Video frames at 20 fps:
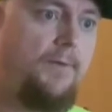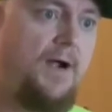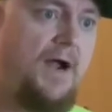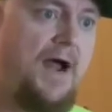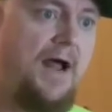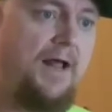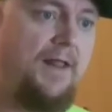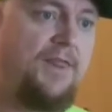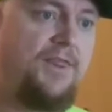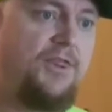
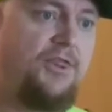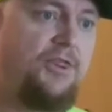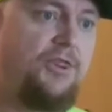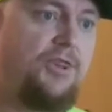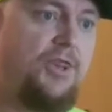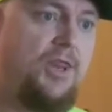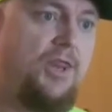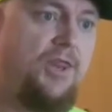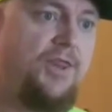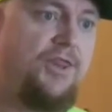I
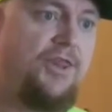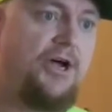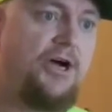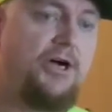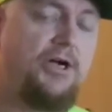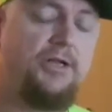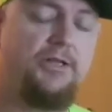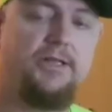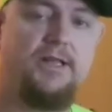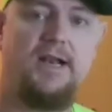
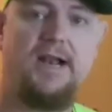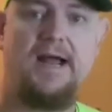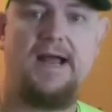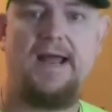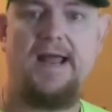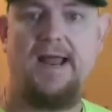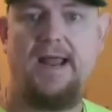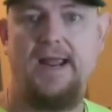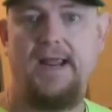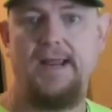thought that I
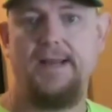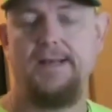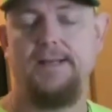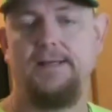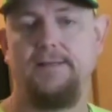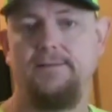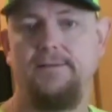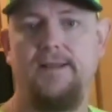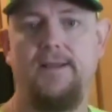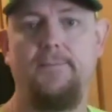had
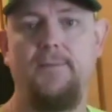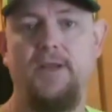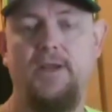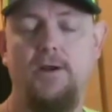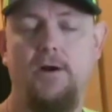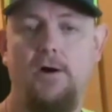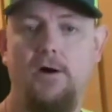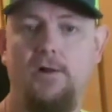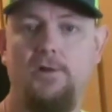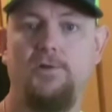a Timmy
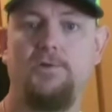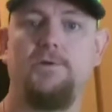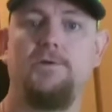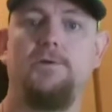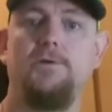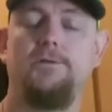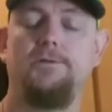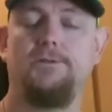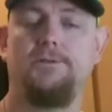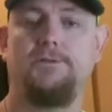
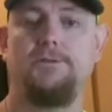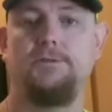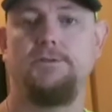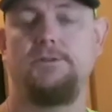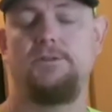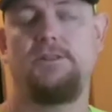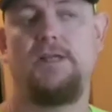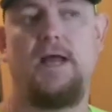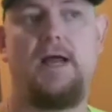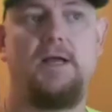Holler
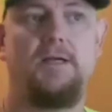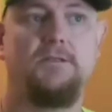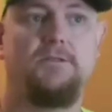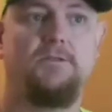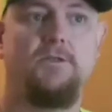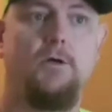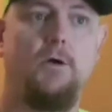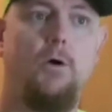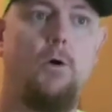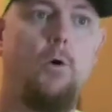
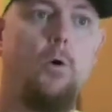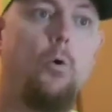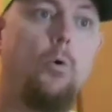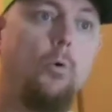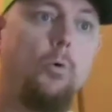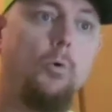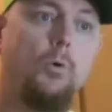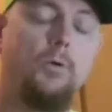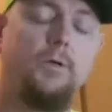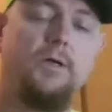sized
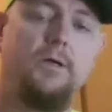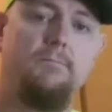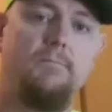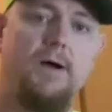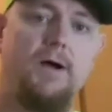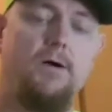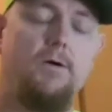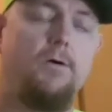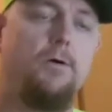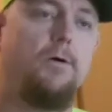hole in
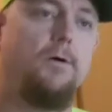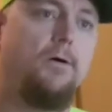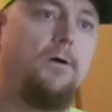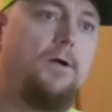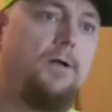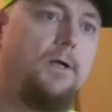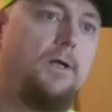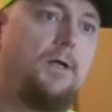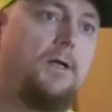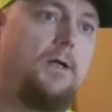my heart.
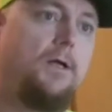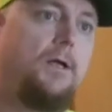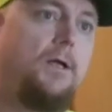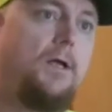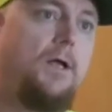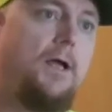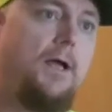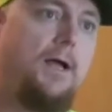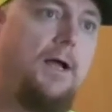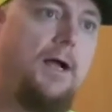
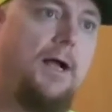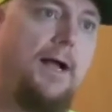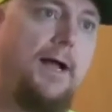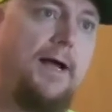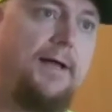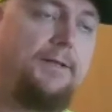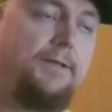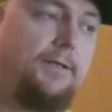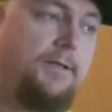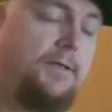
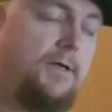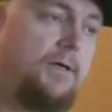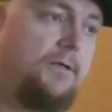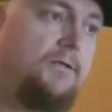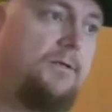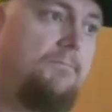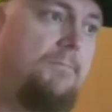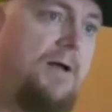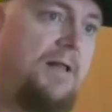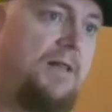I thought
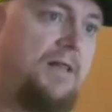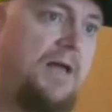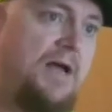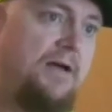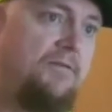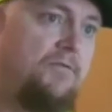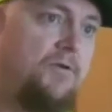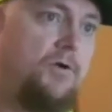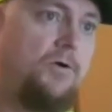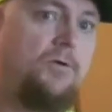that my
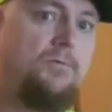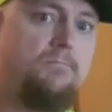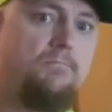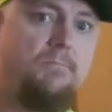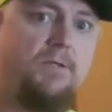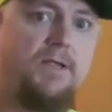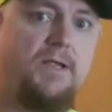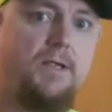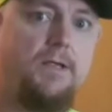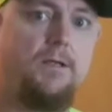life couldn't
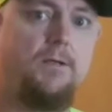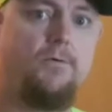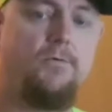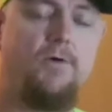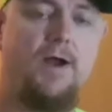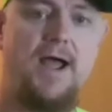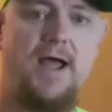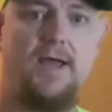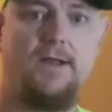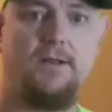be
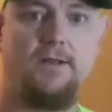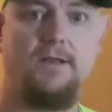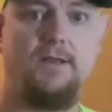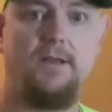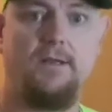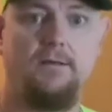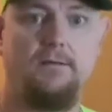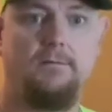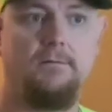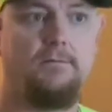right
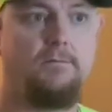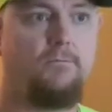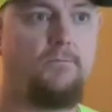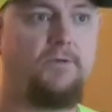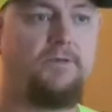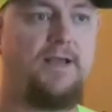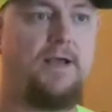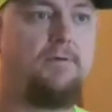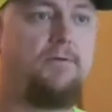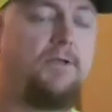again
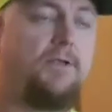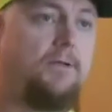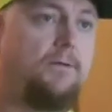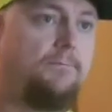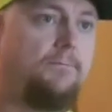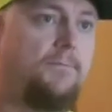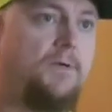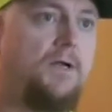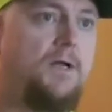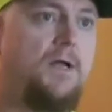without him.
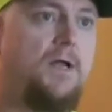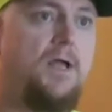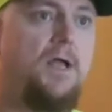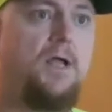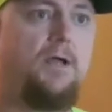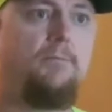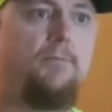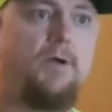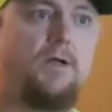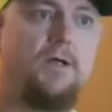
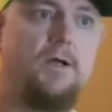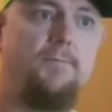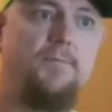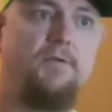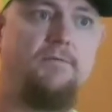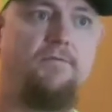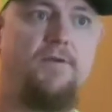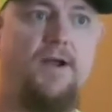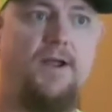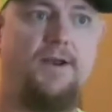But then
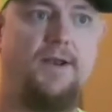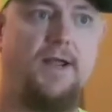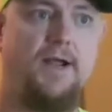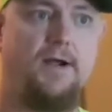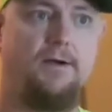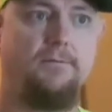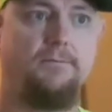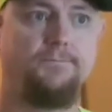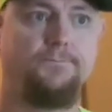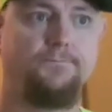I found
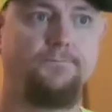out